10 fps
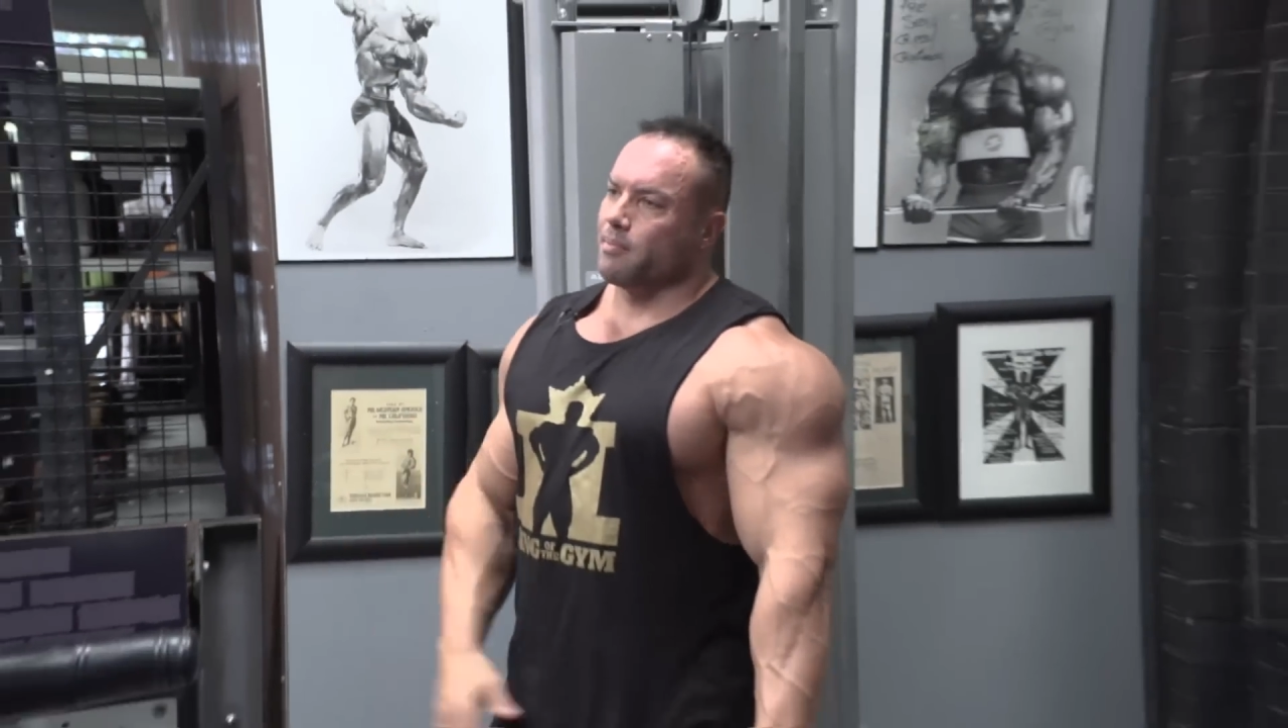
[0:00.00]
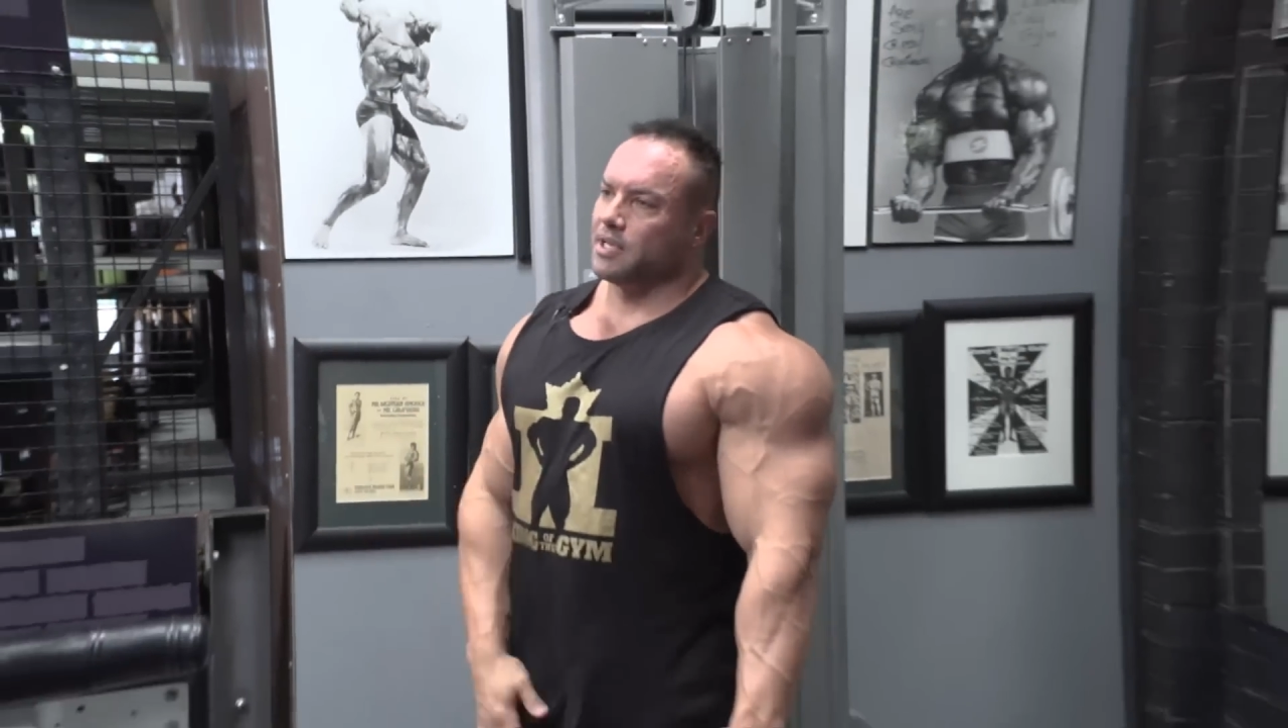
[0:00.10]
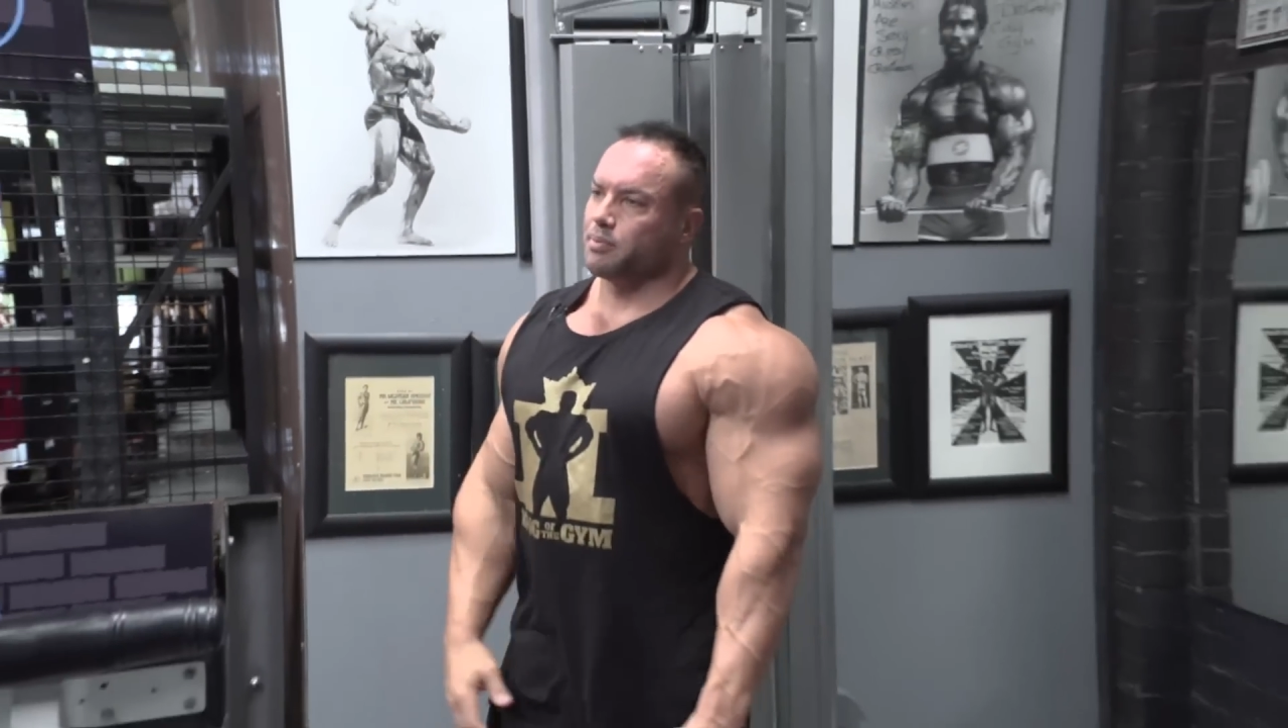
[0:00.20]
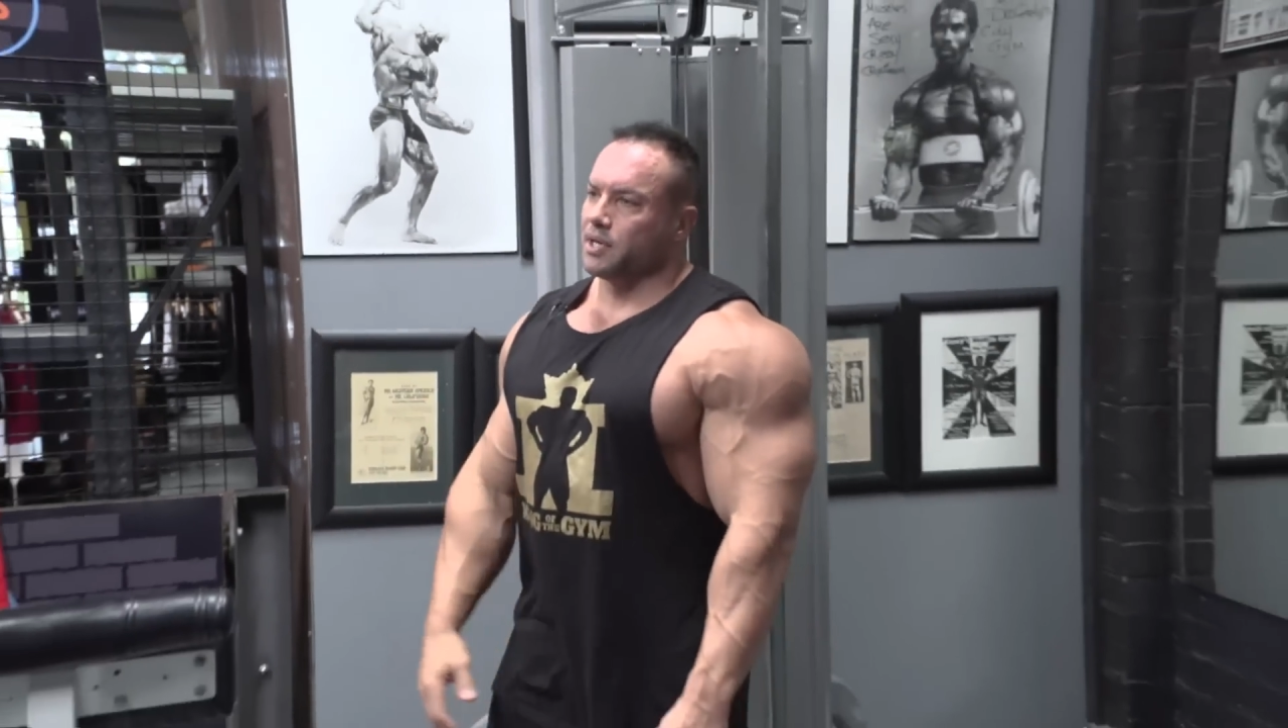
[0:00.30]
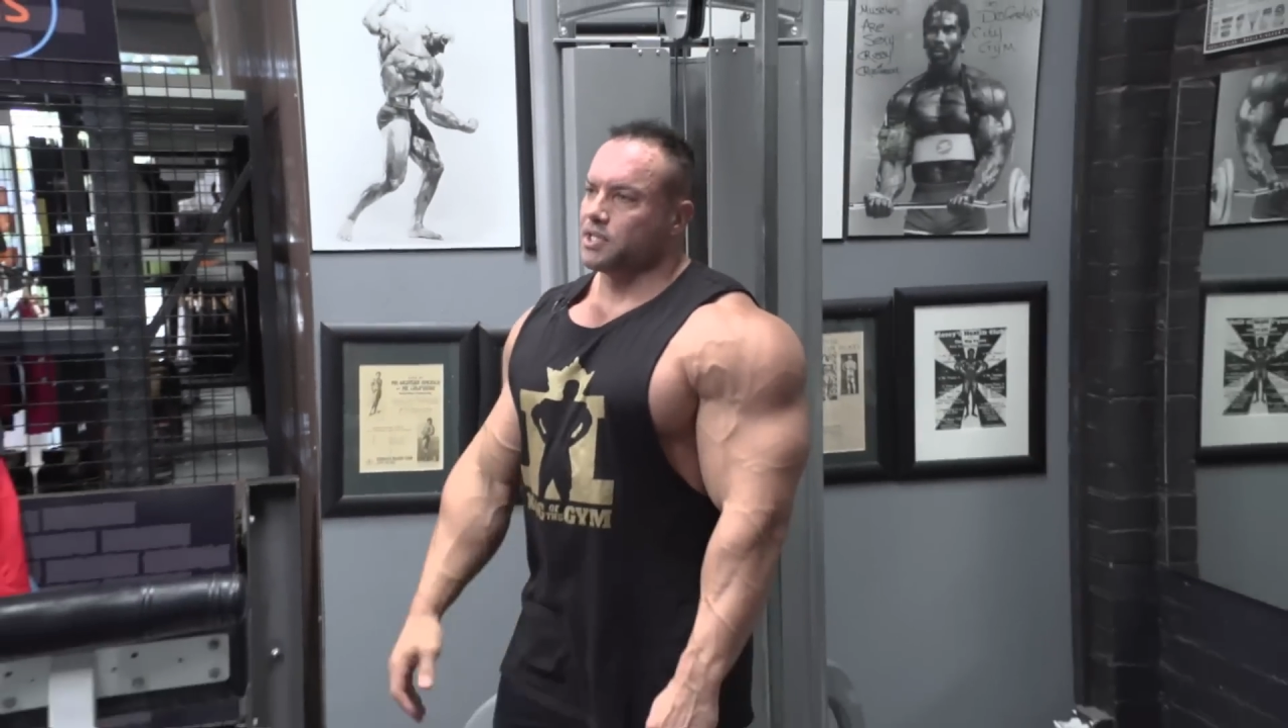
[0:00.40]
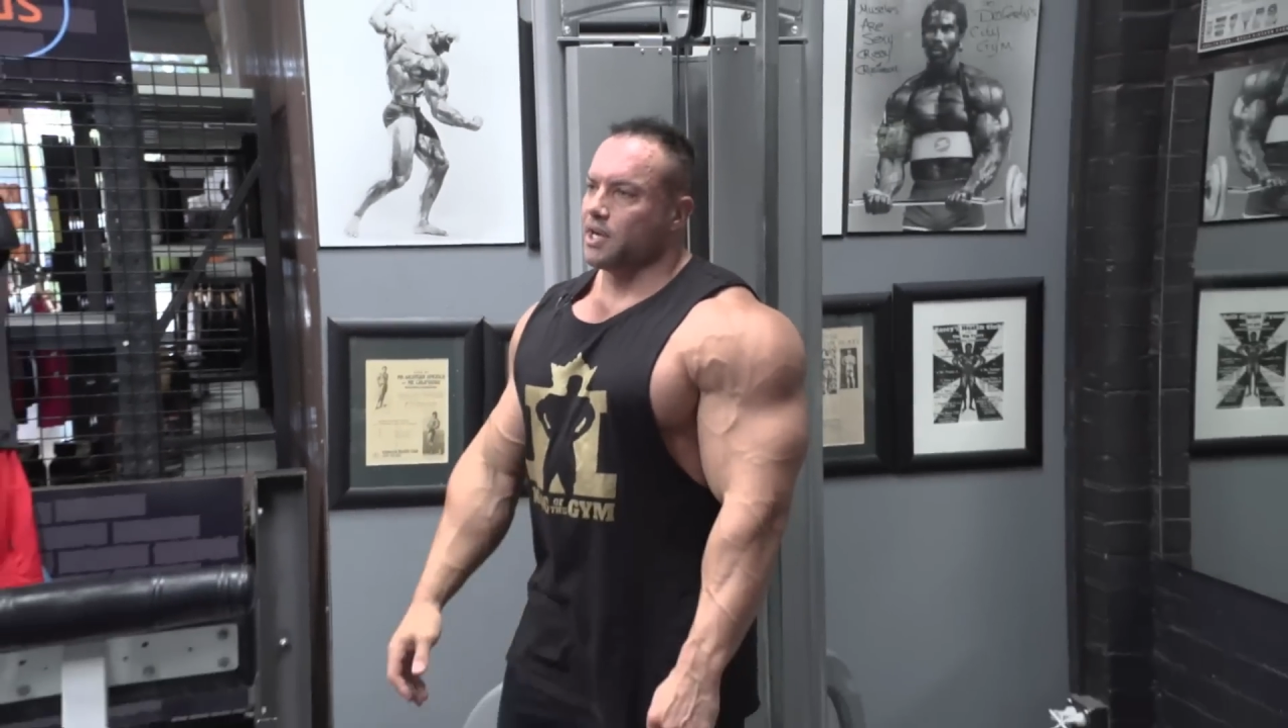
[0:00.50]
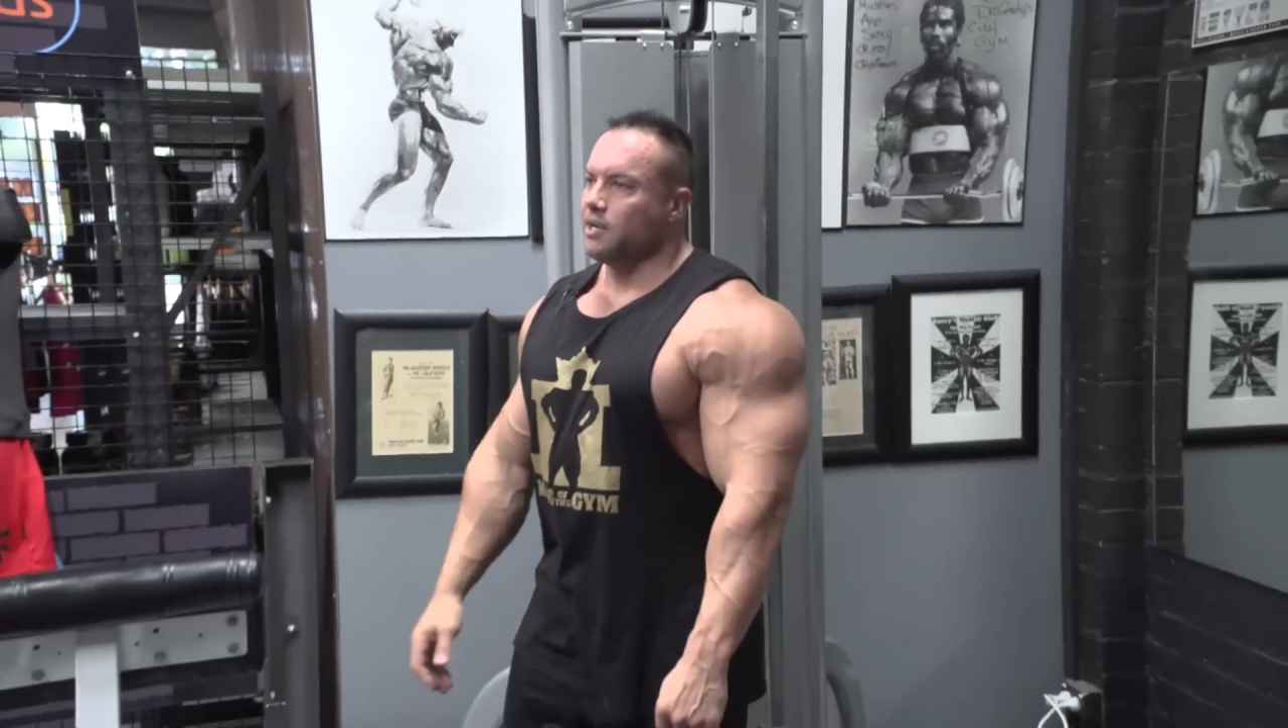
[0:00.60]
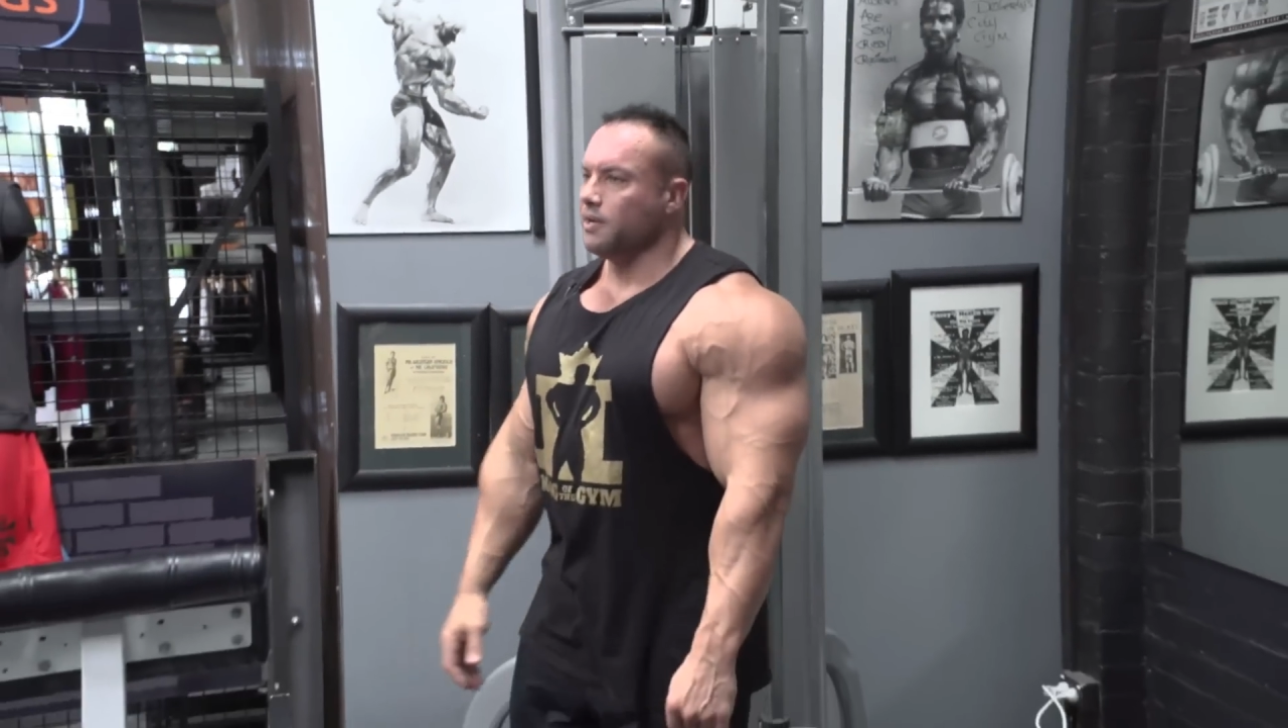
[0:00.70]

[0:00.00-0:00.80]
much pressure.